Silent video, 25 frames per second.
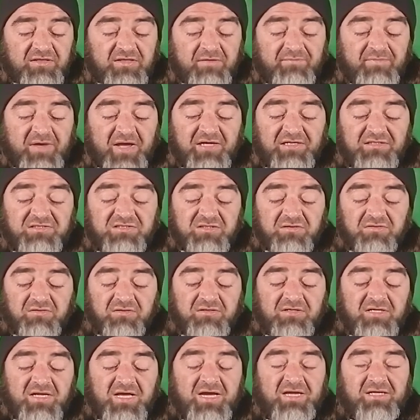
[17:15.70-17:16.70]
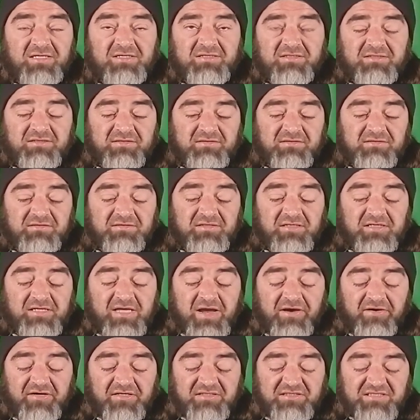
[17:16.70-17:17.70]
they made it to look like the
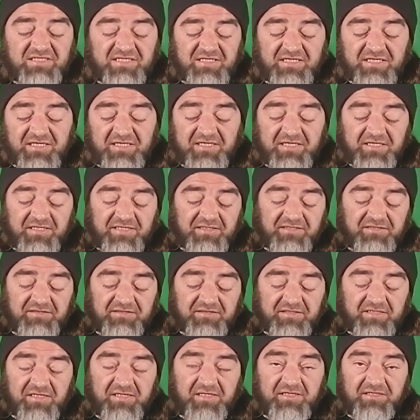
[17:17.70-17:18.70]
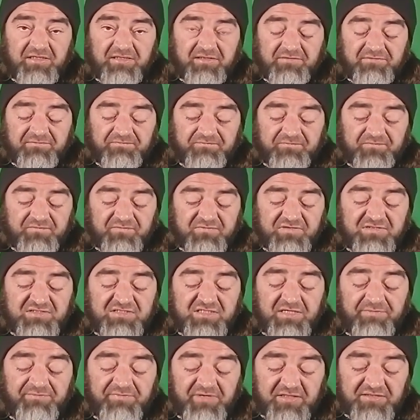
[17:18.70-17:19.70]
character in the
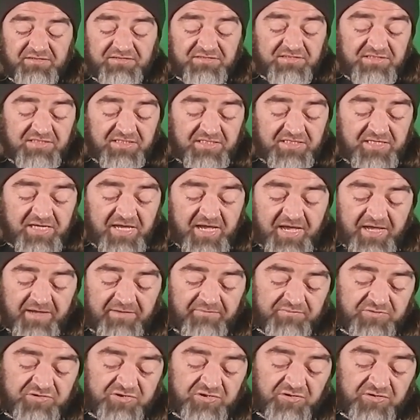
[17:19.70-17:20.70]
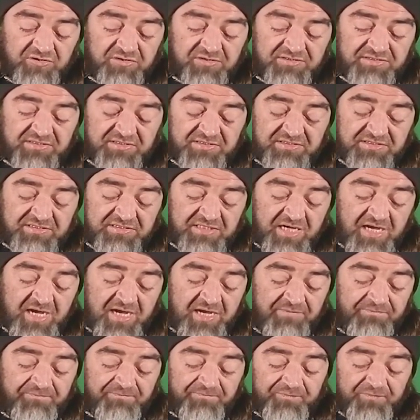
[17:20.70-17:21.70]
TMNT game Turtles in
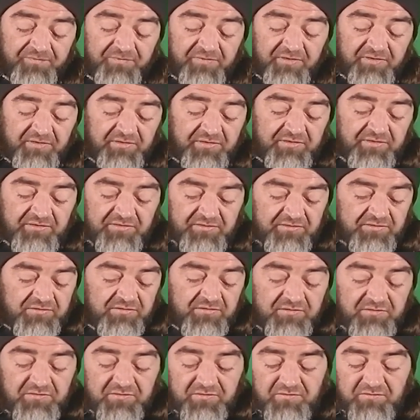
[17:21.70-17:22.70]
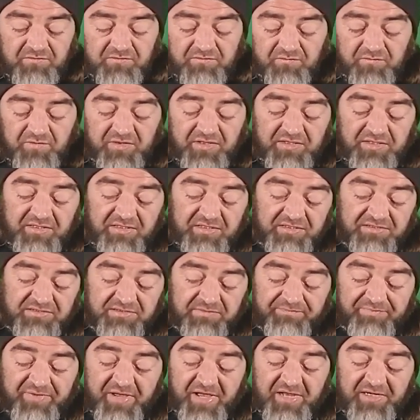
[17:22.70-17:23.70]
Time, where
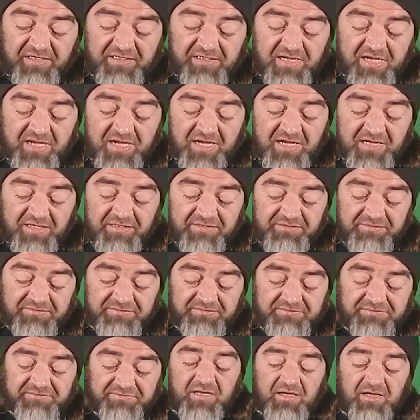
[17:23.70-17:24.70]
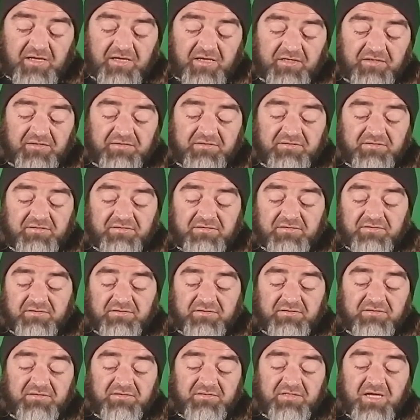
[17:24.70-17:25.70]
he's a bad guy, and
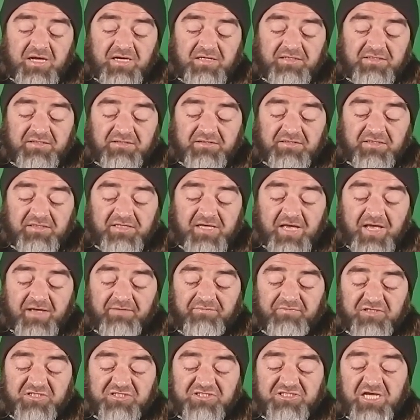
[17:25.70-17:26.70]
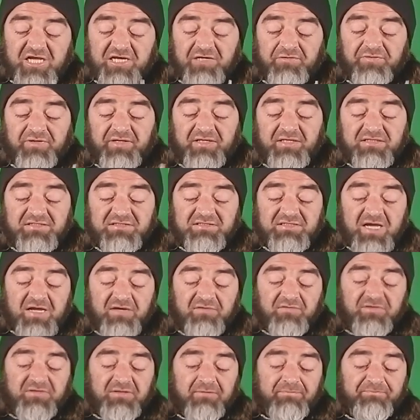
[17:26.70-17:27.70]
like in the game, the shadowing is
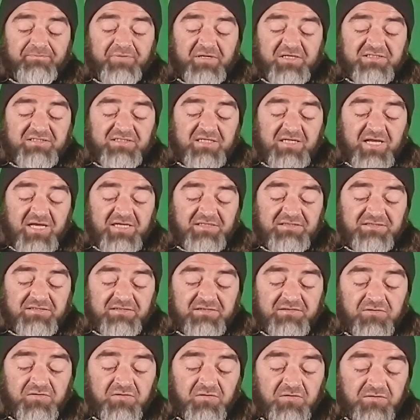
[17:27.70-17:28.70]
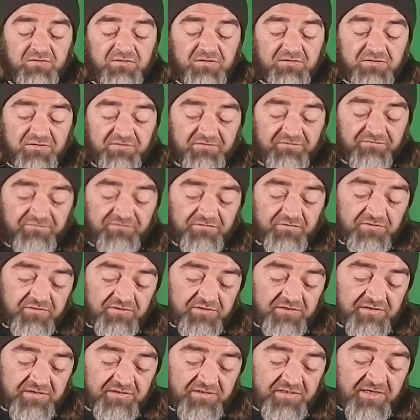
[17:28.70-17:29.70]
done with a pixelated look. If you
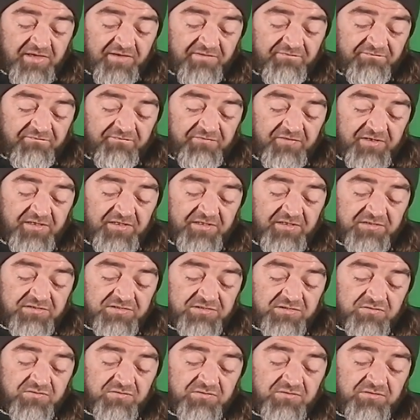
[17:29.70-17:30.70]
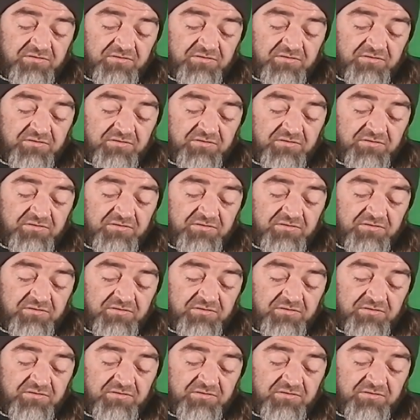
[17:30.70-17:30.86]
look carefully, it's,